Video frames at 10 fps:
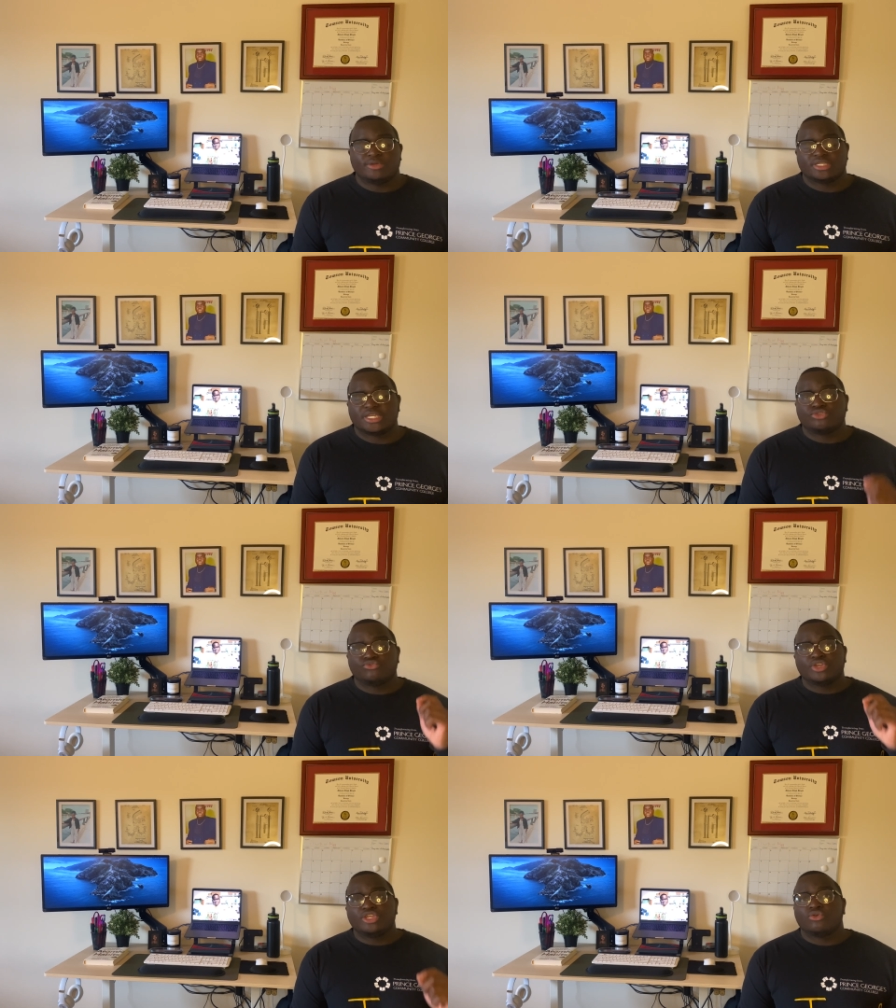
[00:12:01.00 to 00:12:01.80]
because that's
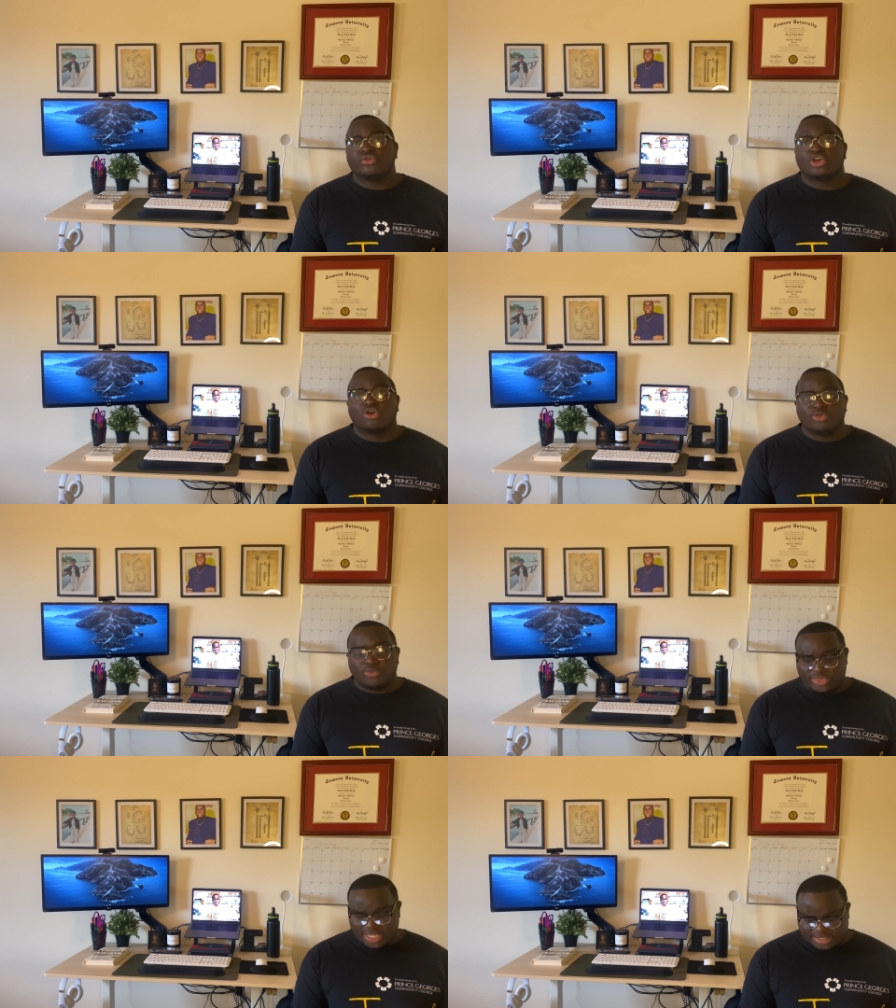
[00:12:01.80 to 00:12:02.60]
really going to help you
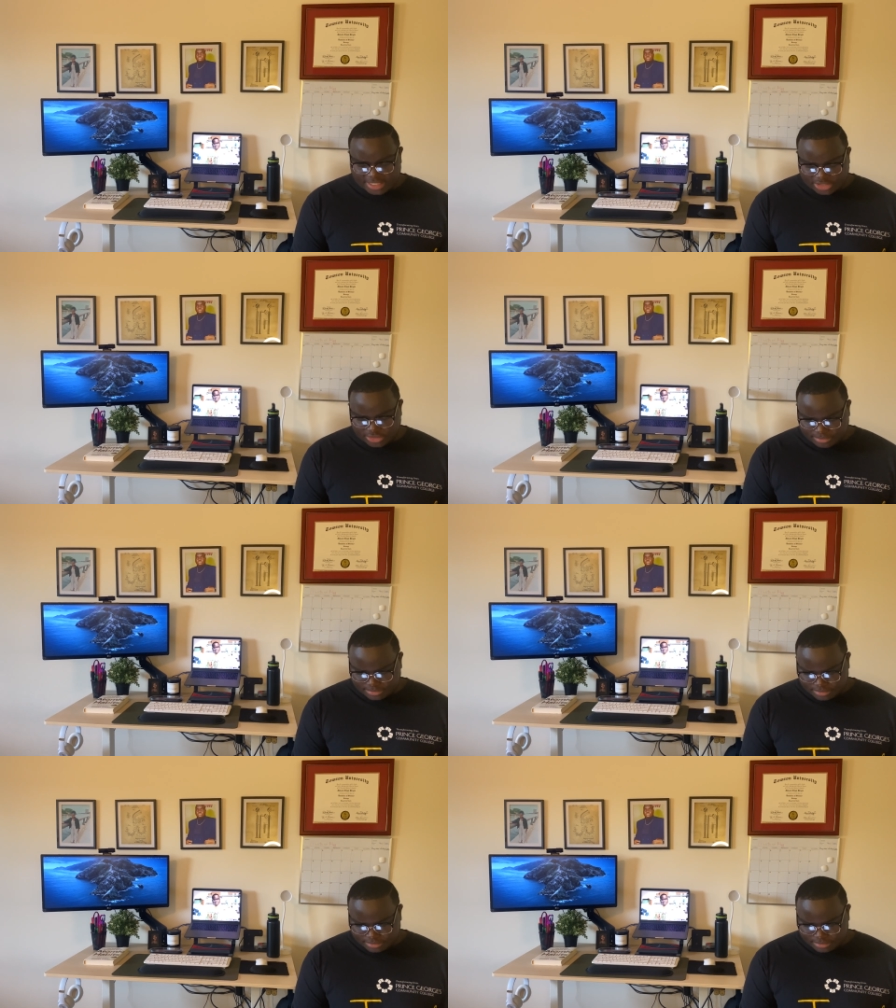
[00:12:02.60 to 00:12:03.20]
with that section.